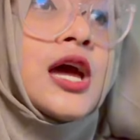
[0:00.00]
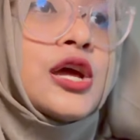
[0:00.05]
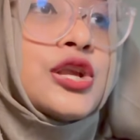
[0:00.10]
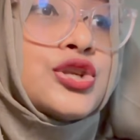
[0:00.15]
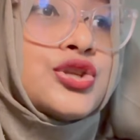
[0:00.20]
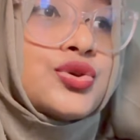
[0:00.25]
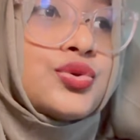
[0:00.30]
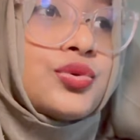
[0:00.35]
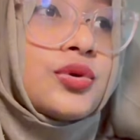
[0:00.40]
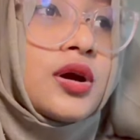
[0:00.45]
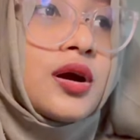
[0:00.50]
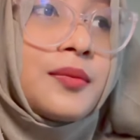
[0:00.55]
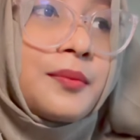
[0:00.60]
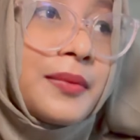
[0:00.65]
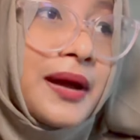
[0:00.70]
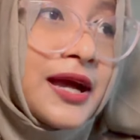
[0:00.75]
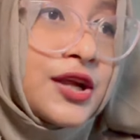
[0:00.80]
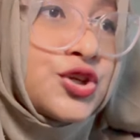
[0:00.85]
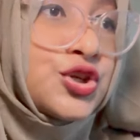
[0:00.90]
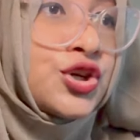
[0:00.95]
to come
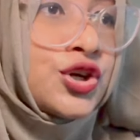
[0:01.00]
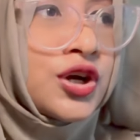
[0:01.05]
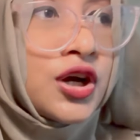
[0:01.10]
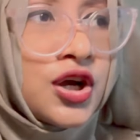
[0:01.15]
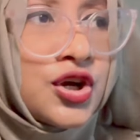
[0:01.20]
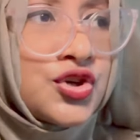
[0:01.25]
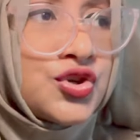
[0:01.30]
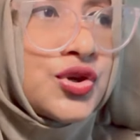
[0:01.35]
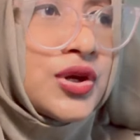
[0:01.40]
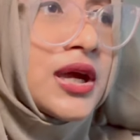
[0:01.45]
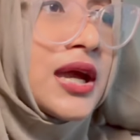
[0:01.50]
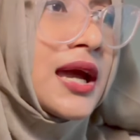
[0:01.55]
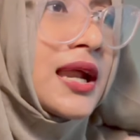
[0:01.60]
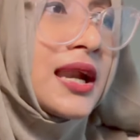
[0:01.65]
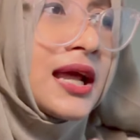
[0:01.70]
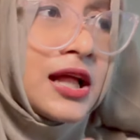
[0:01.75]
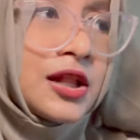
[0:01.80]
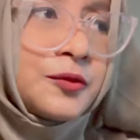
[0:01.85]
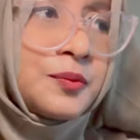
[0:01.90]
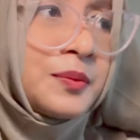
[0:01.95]
back to your country
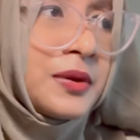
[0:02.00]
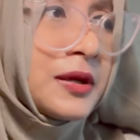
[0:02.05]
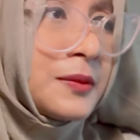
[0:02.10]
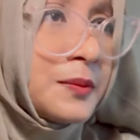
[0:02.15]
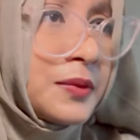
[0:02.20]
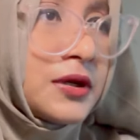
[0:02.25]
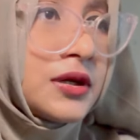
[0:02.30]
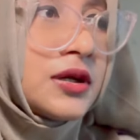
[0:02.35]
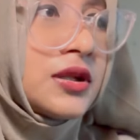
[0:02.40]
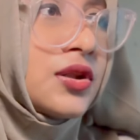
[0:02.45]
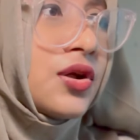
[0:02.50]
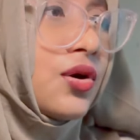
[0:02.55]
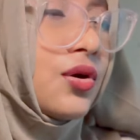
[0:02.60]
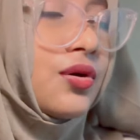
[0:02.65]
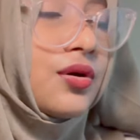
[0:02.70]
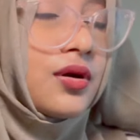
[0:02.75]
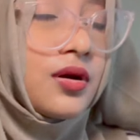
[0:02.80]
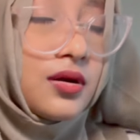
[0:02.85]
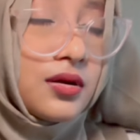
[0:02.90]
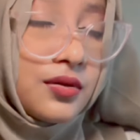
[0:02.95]
and help people,
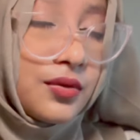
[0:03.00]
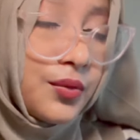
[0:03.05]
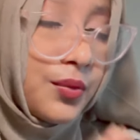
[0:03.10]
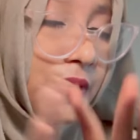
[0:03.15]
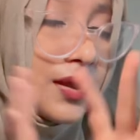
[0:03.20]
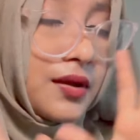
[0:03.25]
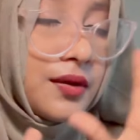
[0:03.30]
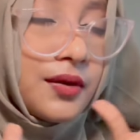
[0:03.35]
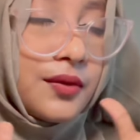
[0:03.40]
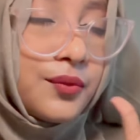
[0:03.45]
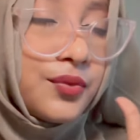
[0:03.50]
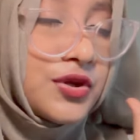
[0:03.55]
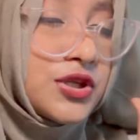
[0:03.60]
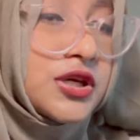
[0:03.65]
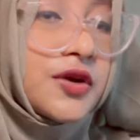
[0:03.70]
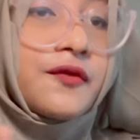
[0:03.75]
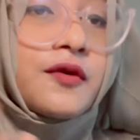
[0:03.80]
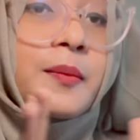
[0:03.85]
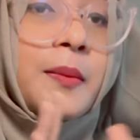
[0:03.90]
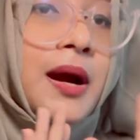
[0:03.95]
or
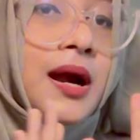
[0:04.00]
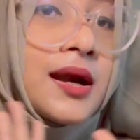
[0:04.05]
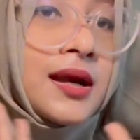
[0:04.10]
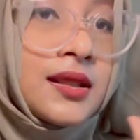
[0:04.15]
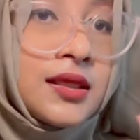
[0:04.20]
whichever part in